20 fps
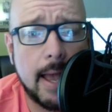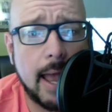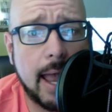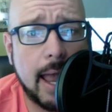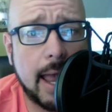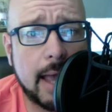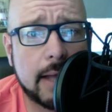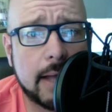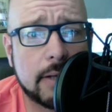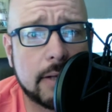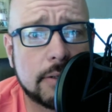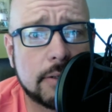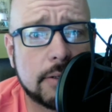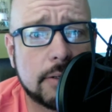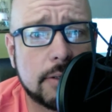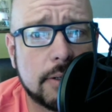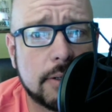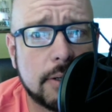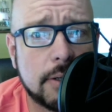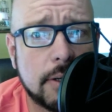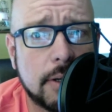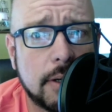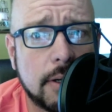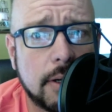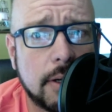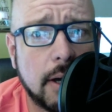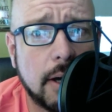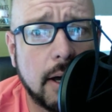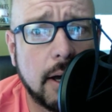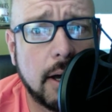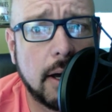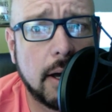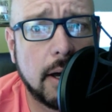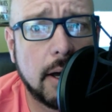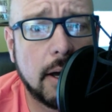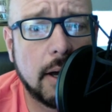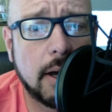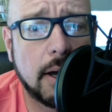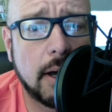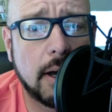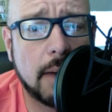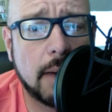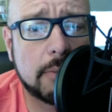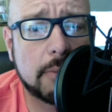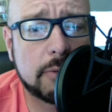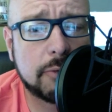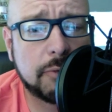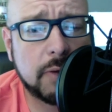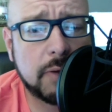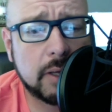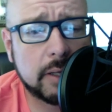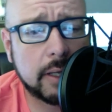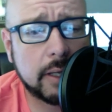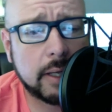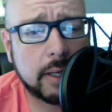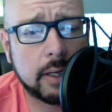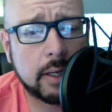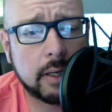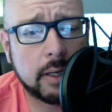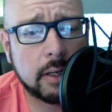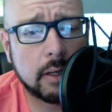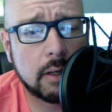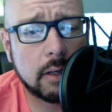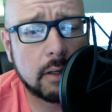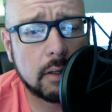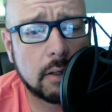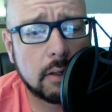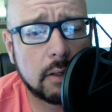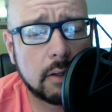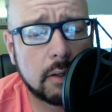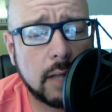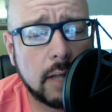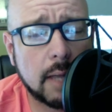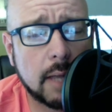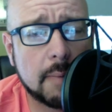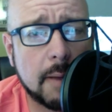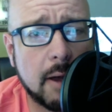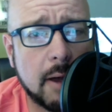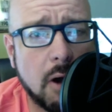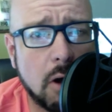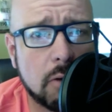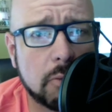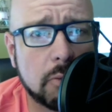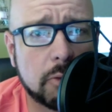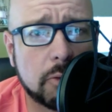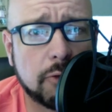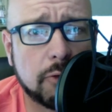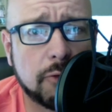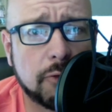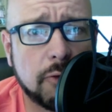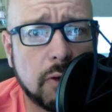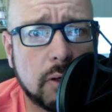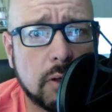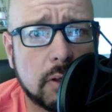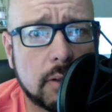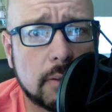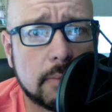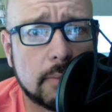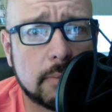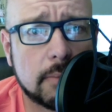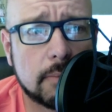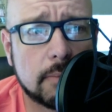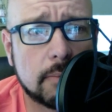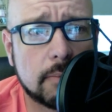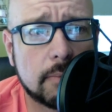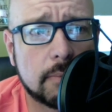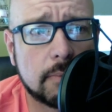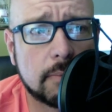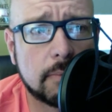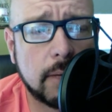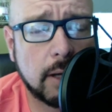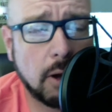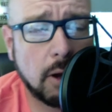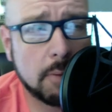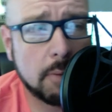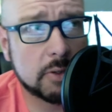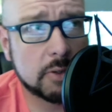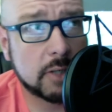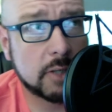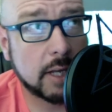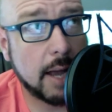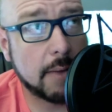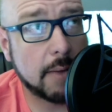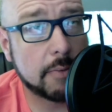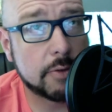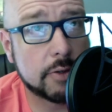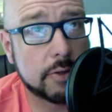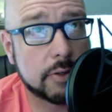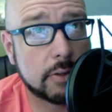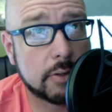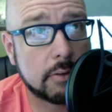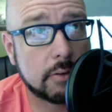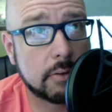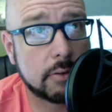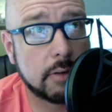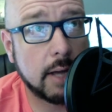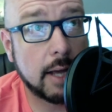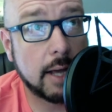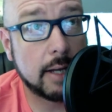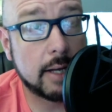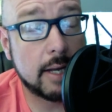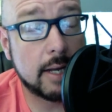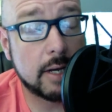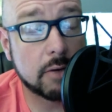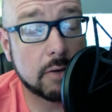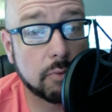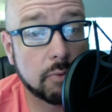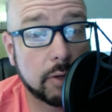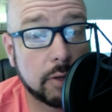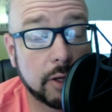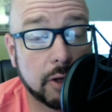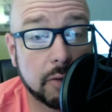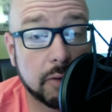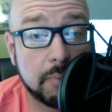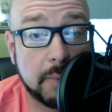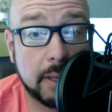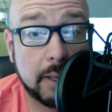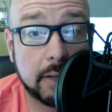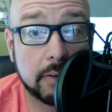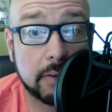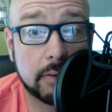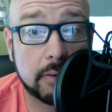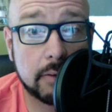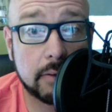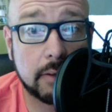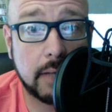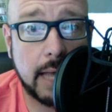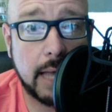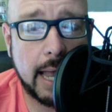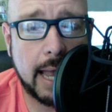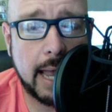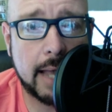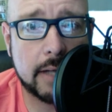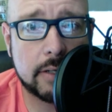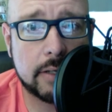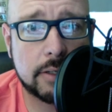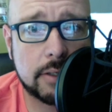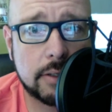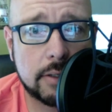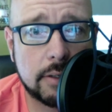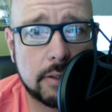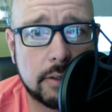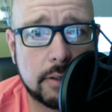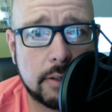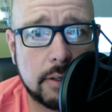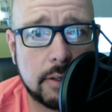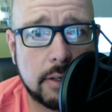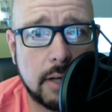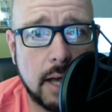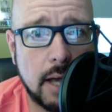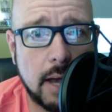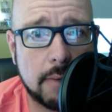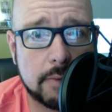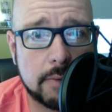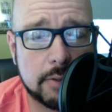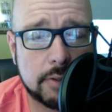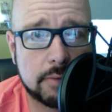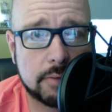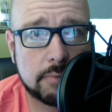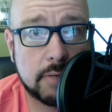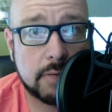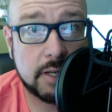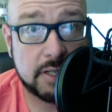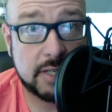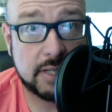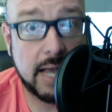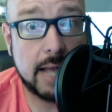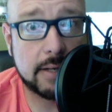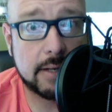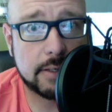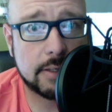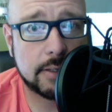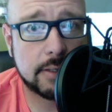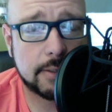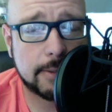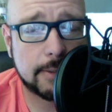And I was feeling like my heart was full, right? Almost like I had eaten a really good meal, and I was content.